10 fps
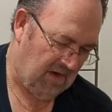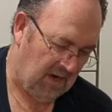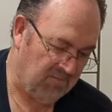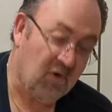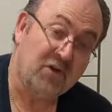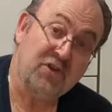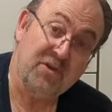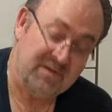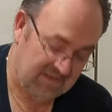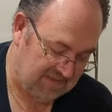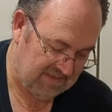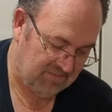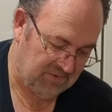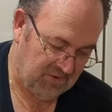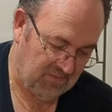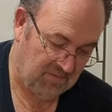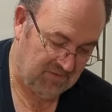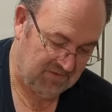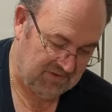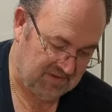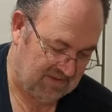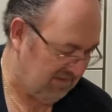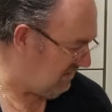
I'm not using the dip tube, I'm using the